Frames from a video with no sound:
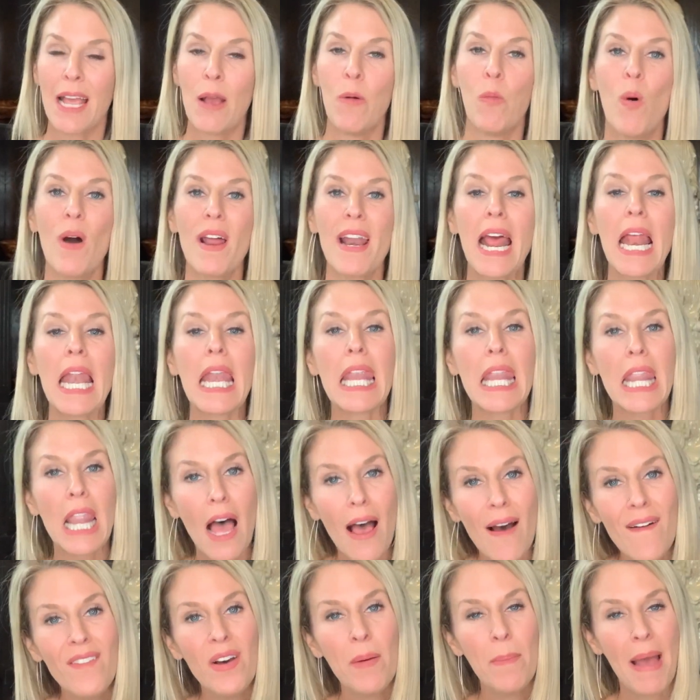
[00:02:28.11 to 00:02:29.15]
And what I
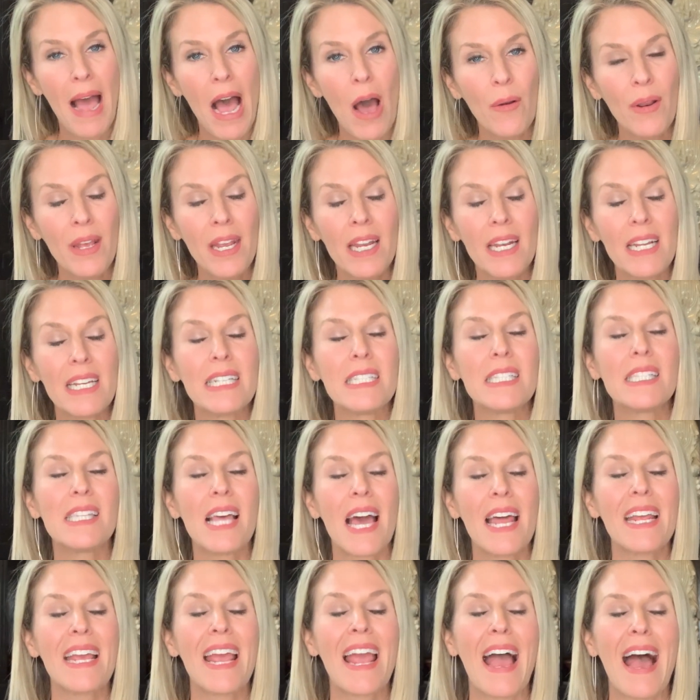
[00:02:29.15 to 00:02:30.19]
love about it is
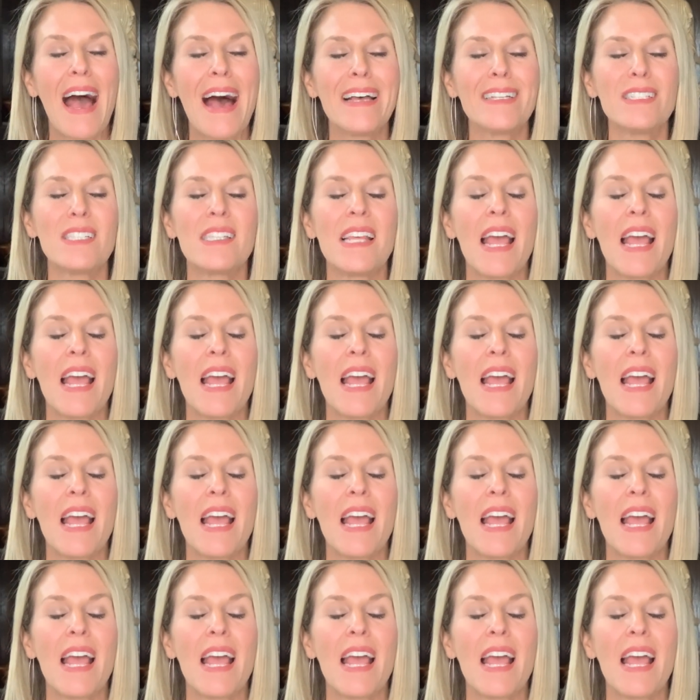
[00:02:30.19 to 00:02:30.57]
that it has